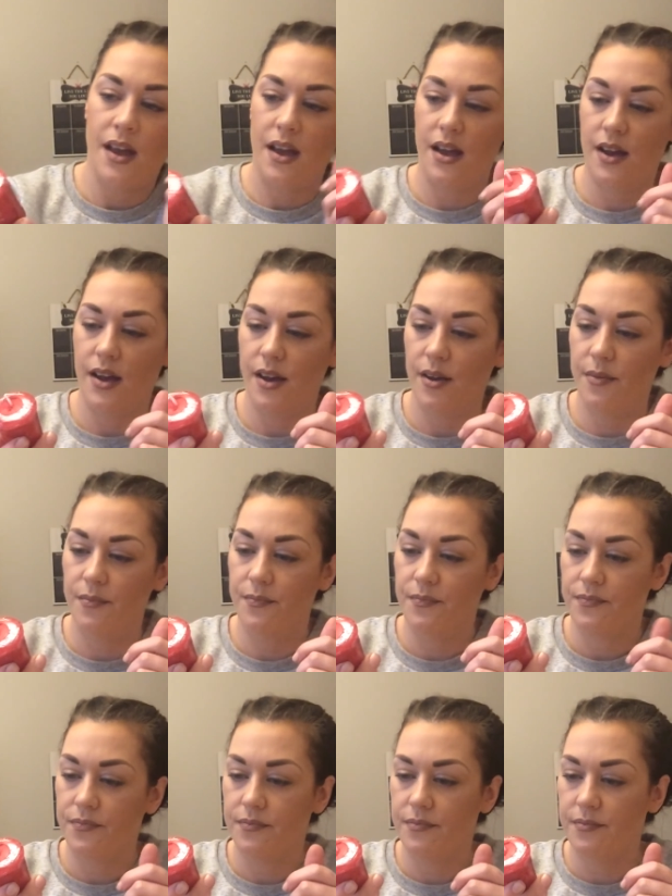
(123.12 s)

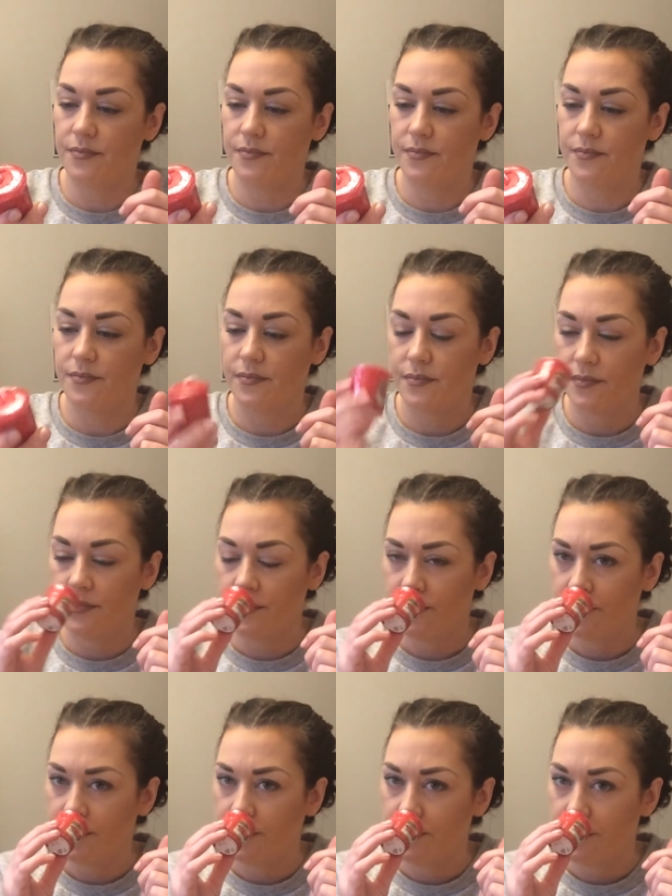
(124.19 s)
Um,
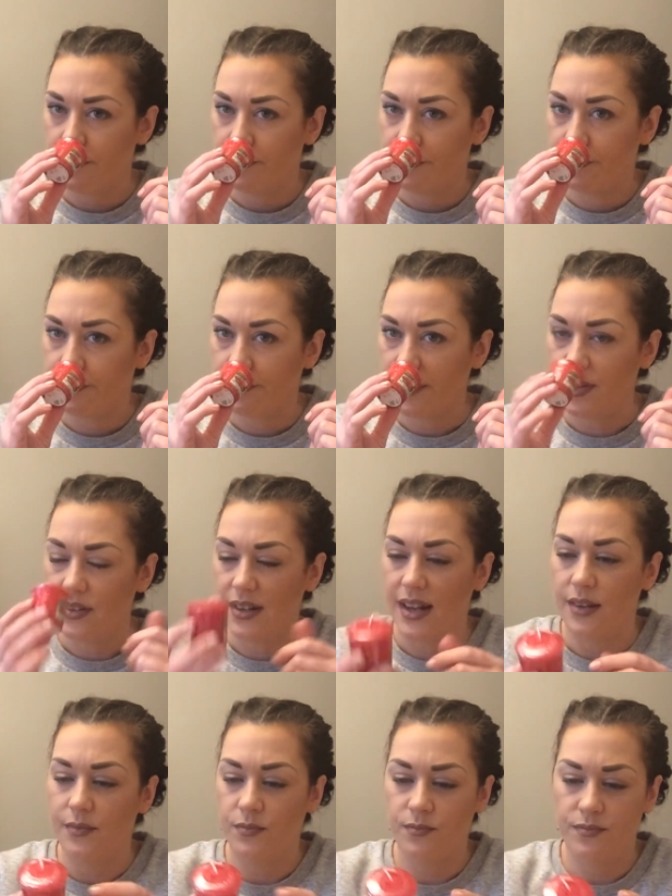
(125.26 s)
it's
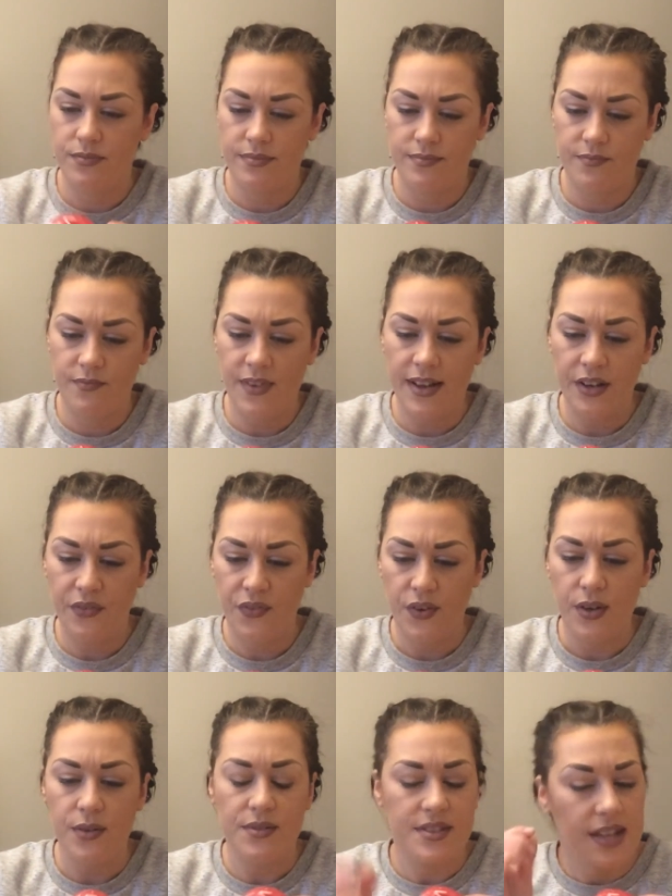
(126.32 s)
like really
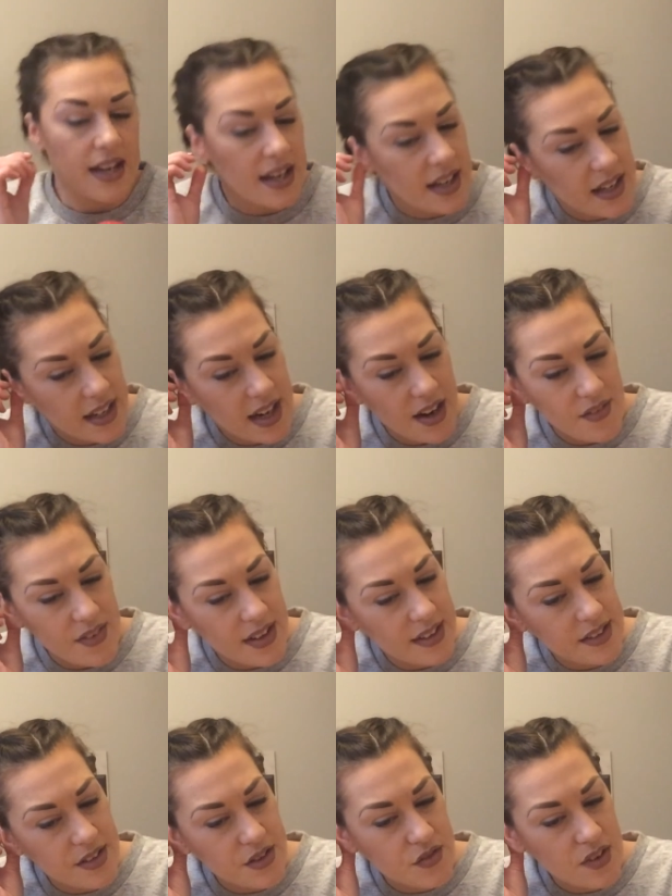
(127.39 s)
fruity. Can't
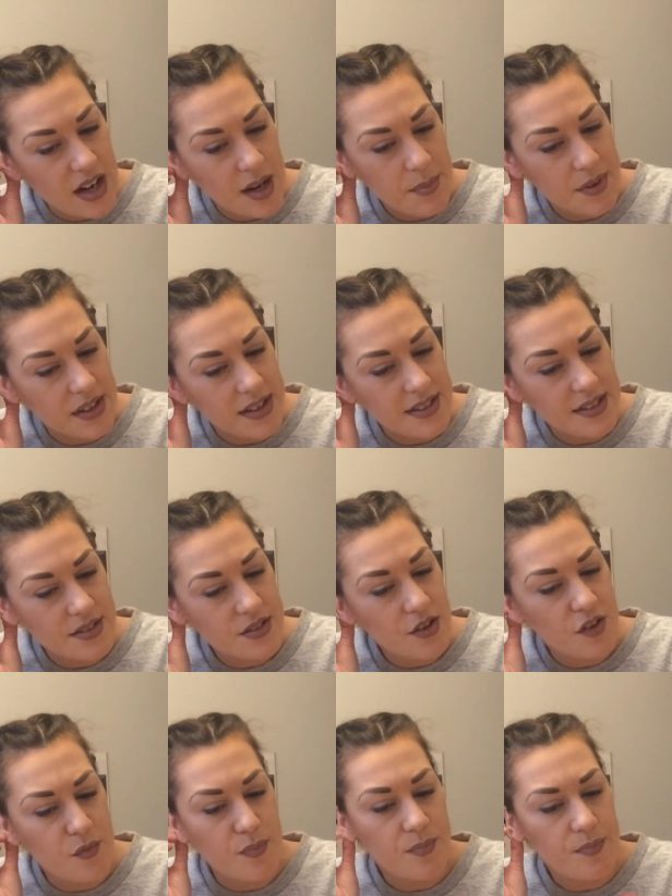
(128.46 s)
really describe what it is. It's sort
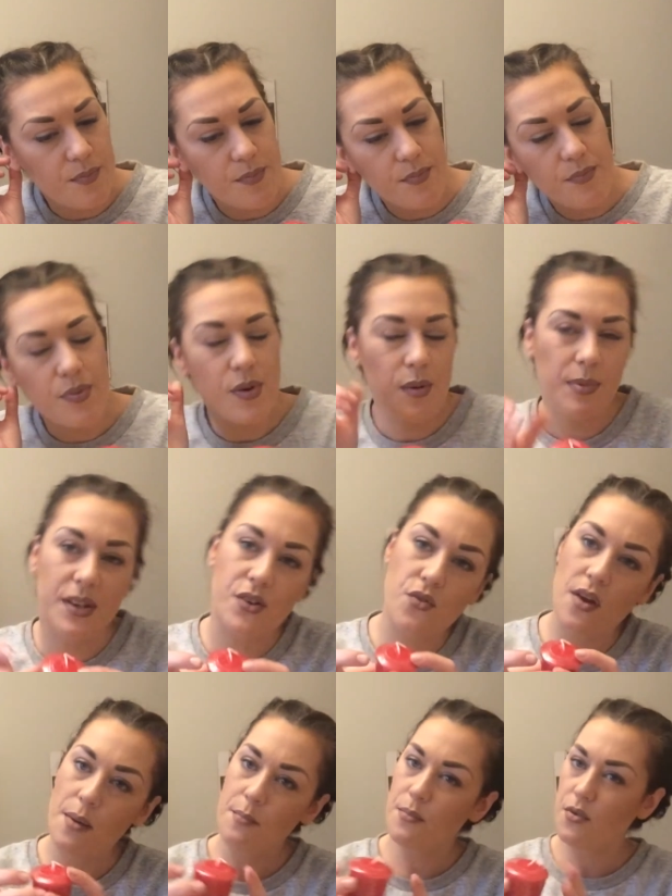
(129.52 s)
of probably
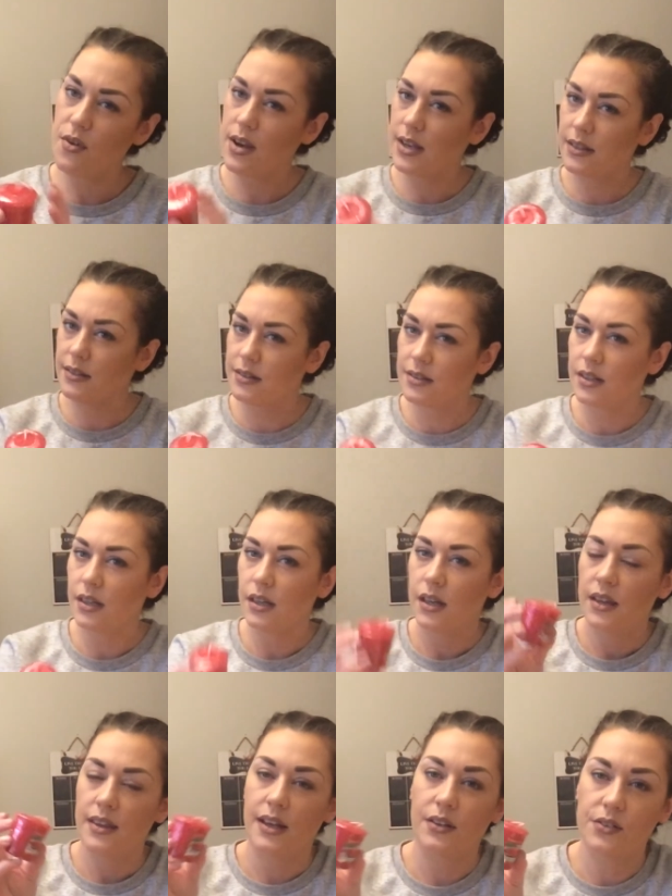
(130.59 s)
cranberries,
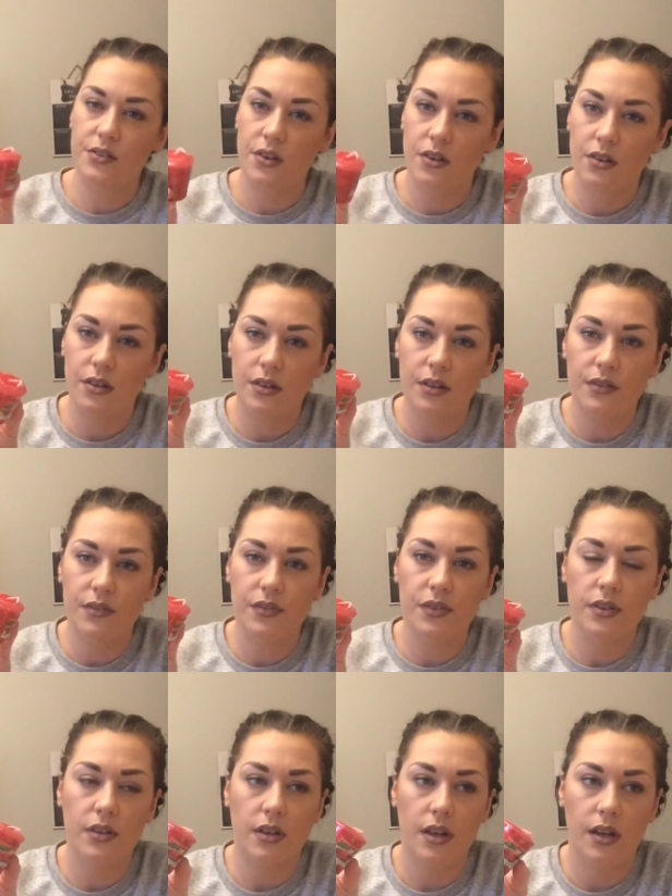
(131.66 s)
that sort of
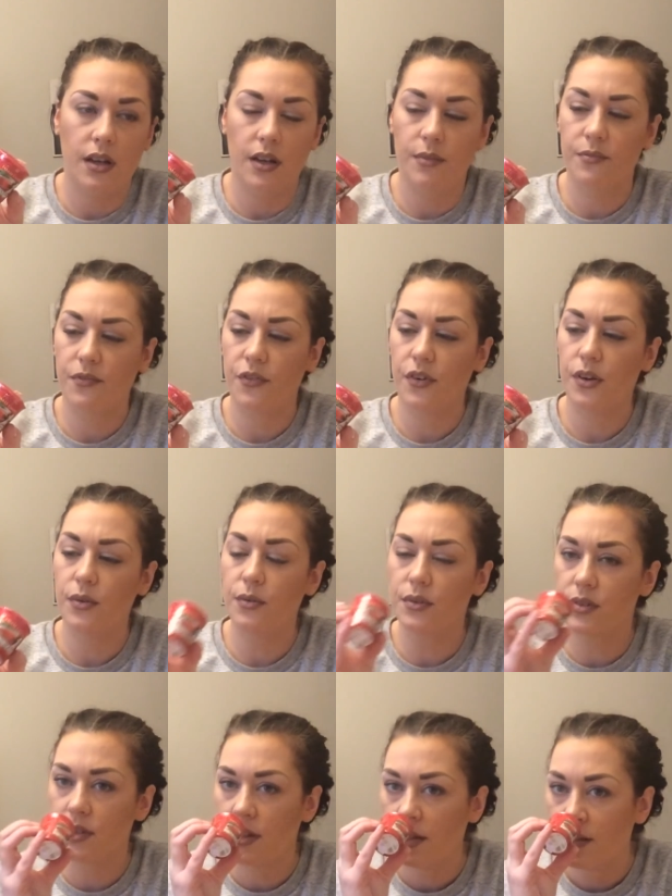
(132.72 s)
um,
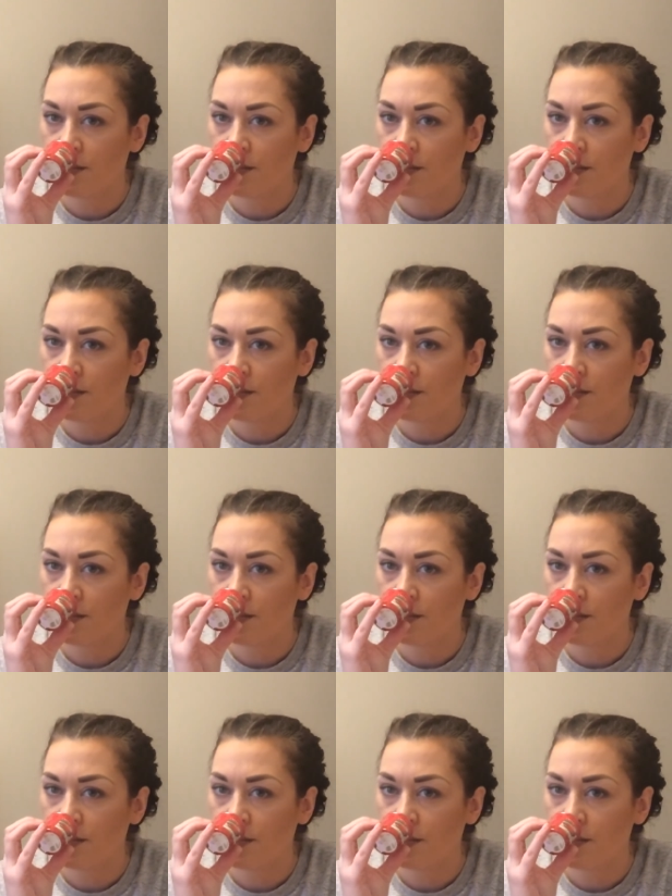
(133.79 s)
fruits.